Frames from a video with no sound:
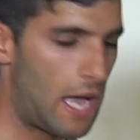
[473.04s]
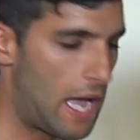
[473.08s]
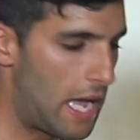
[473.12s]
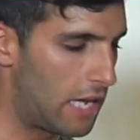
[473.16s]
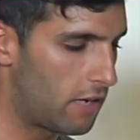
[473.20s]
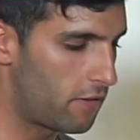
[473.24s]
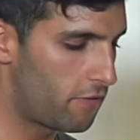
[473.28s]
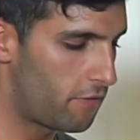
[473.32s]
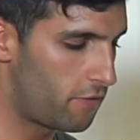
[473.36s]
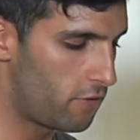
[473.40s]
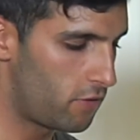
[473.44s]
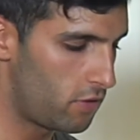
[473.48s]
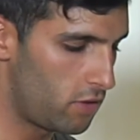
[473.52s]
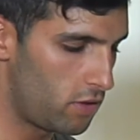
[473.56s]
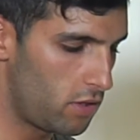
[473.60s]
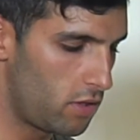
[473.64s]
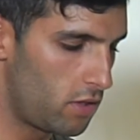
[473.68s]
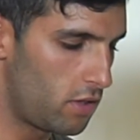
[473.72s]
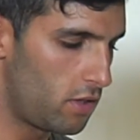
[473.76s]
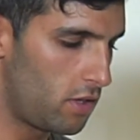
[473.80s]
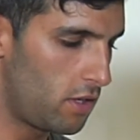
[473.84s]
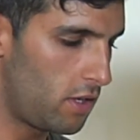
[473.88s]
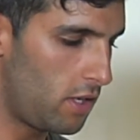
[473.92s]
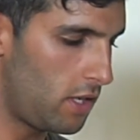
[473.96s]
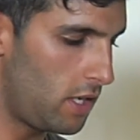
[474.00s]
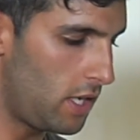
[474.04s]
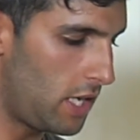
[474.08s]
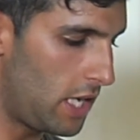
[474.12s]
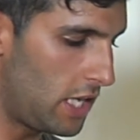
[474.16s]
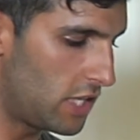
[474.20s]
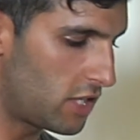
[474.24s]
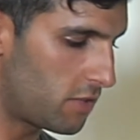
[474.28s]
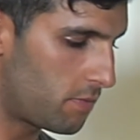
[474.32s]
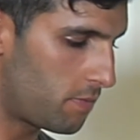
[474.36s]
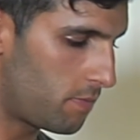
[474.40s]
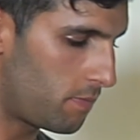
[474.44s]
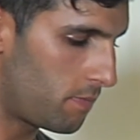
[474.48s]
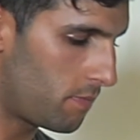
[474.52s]
handful
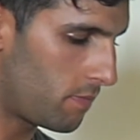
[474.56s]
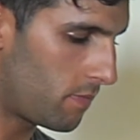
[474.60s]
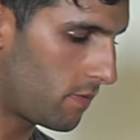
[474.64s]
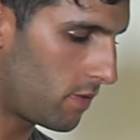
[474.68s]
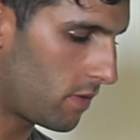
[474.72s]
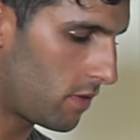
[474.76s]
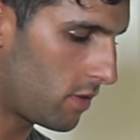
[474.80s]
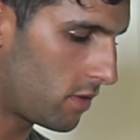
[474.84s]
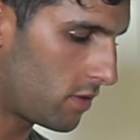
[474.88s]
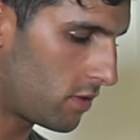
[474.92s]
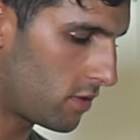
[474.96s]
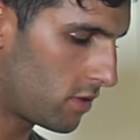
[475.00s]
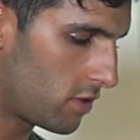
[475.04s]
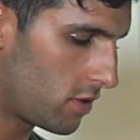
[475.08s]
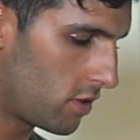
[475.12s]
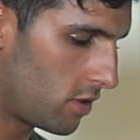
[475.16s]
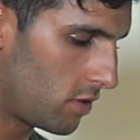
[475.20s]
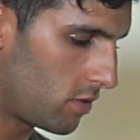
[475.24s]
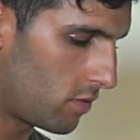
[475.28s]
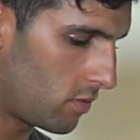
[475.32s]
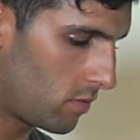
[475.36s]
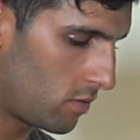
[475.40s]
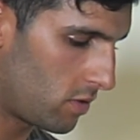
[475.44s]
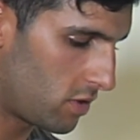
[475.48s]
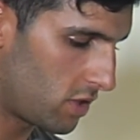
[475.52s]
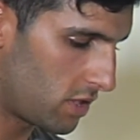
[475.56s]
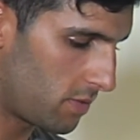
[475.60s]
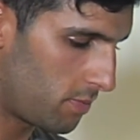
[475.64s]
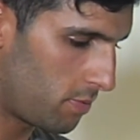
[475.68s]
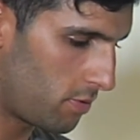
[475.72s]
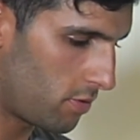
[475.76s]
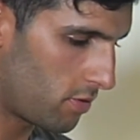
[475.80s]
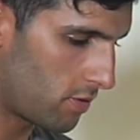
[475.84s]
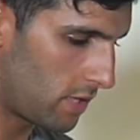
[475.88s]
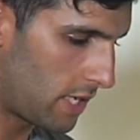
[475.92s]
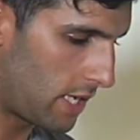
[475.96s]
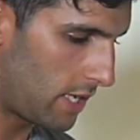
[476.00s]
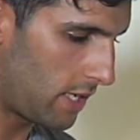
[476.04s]
each. So we'll just
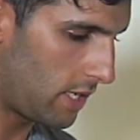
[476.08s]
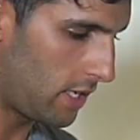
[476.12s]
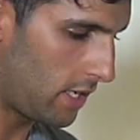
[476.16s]
pour that